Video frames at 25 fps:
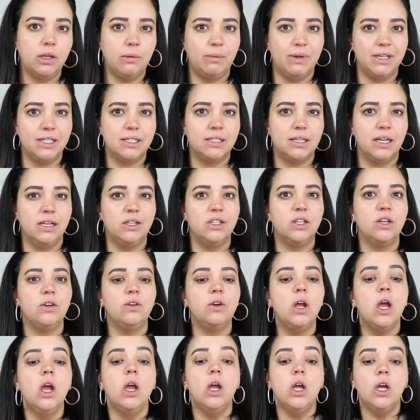than my skin
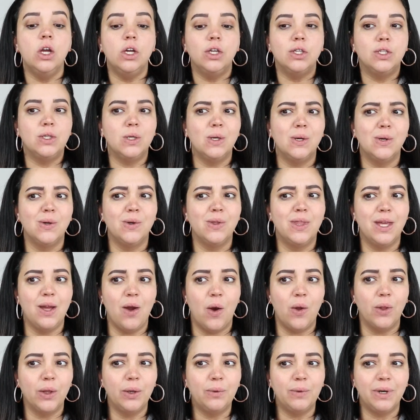tone. So the
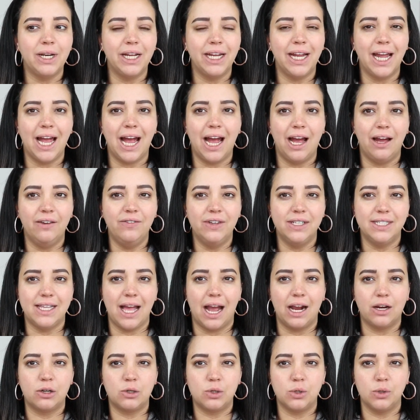only one I have is
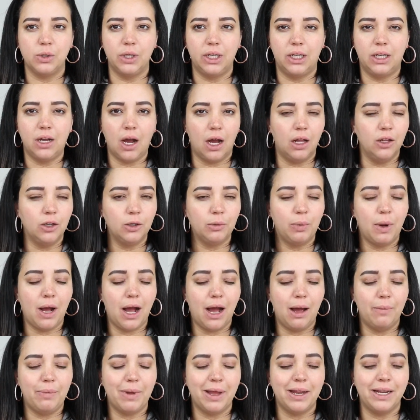actually
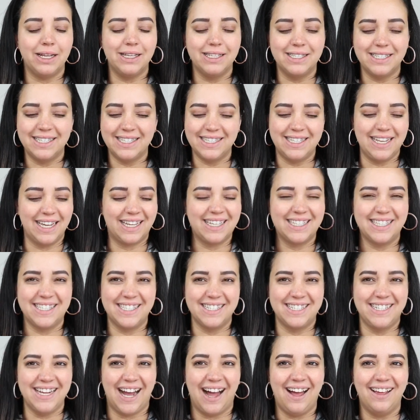ColourPop, and it's
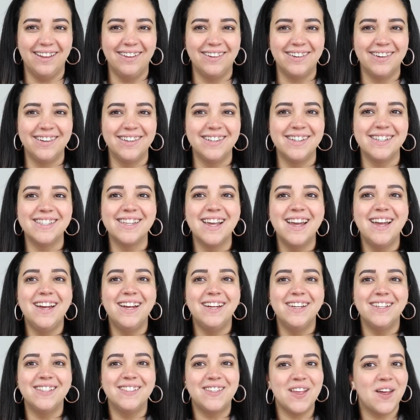$6.
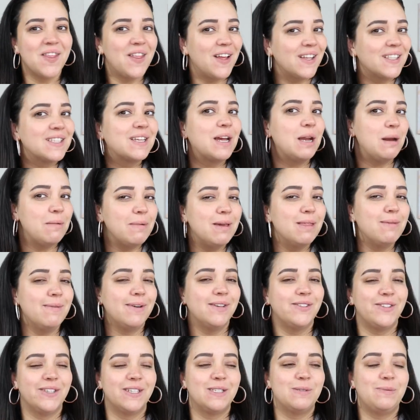So that's gonna be the
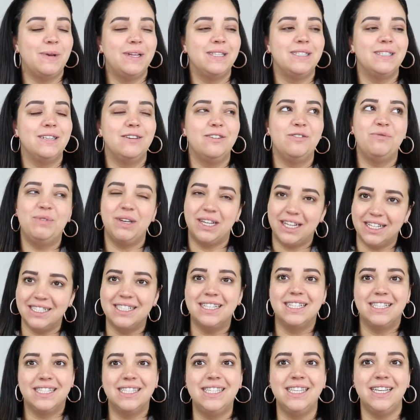most expensive because
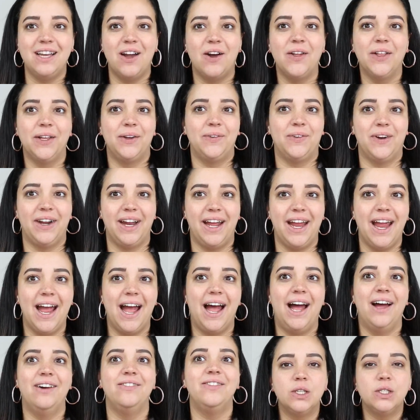it's the only one I
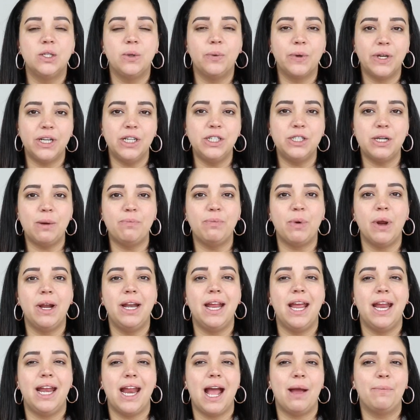have. So we're gonna jump right
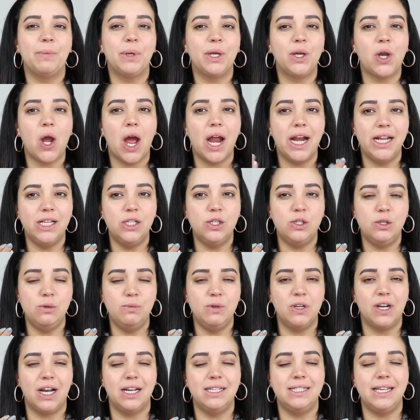in. I'm gonna go ahead and zoom
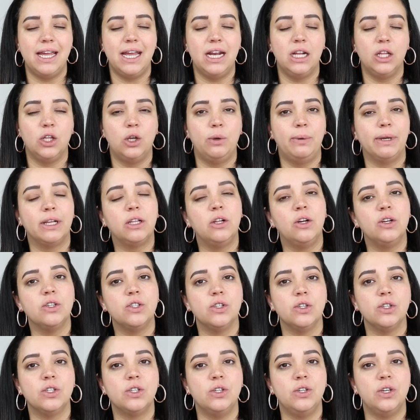you guys in a little bit
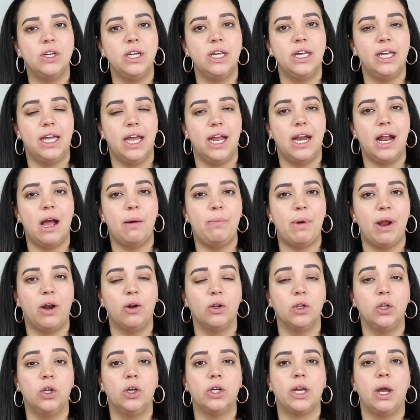closer so you can get a
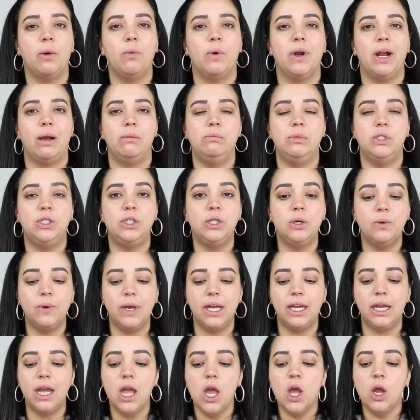better look at what I'm
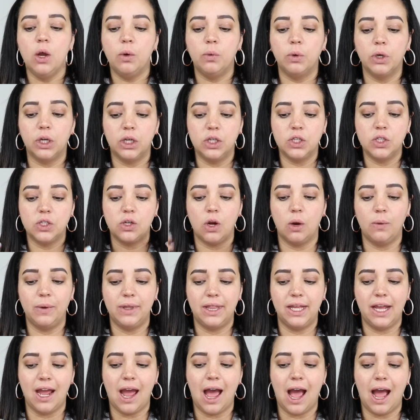doing. We're gonna start with
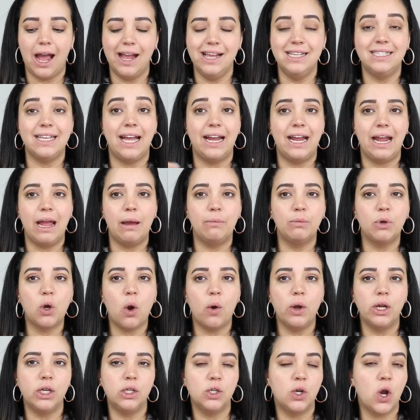the eyes. I am
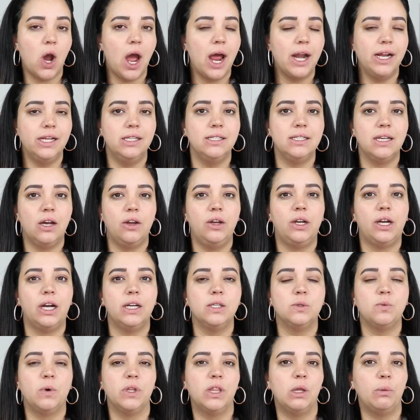going to go ahead and tell you
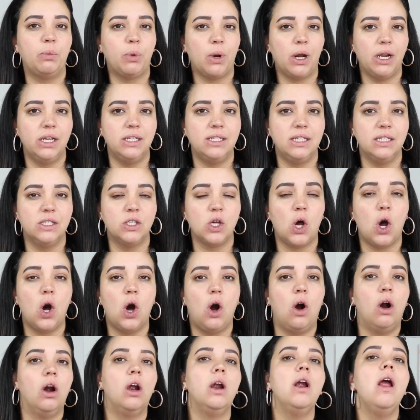guys what the prices
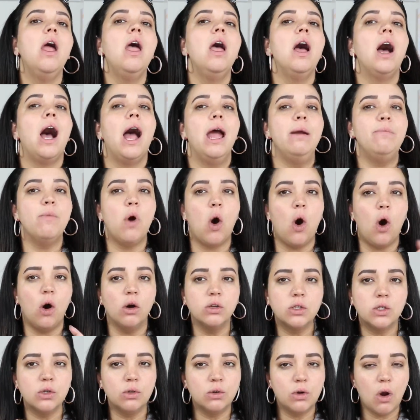are. I'm
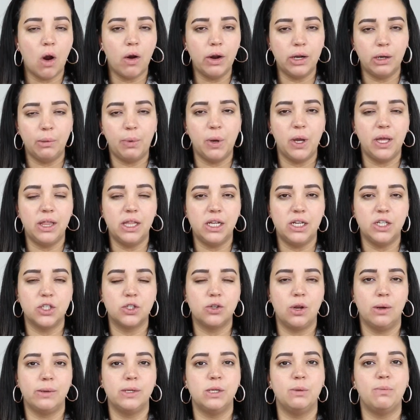also going to put in the
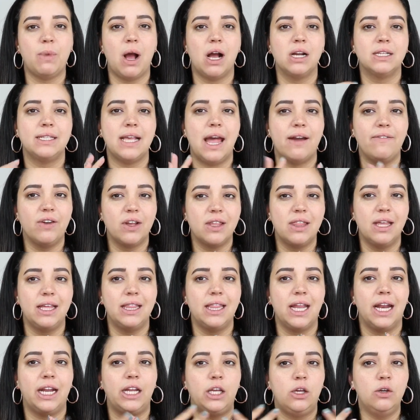description box everything
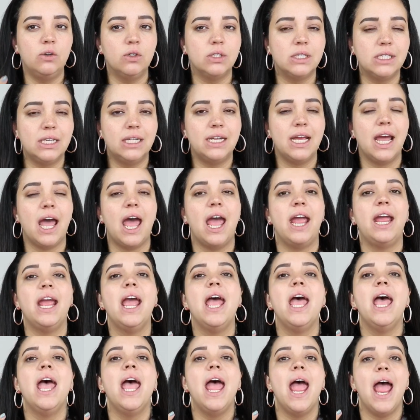that I used today
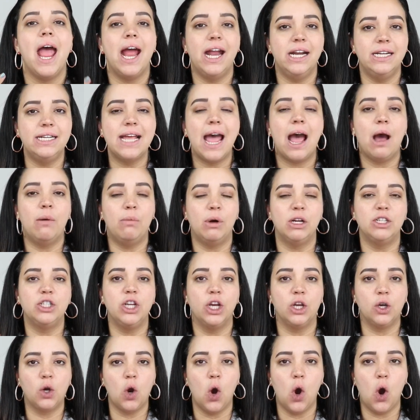and how much
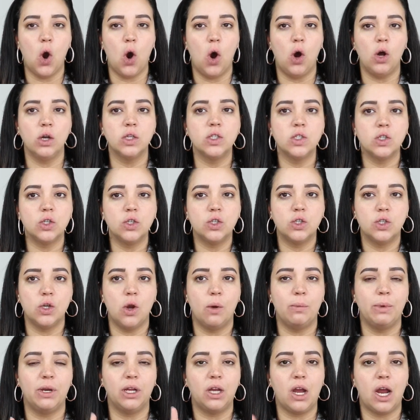it cost. So
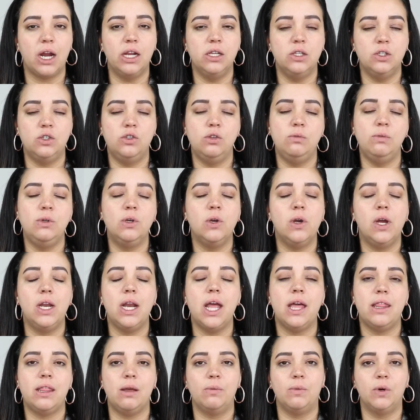I'm gonna go ahead and zoom you in
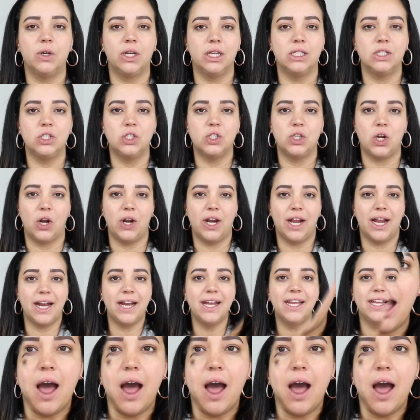and then we'll get started.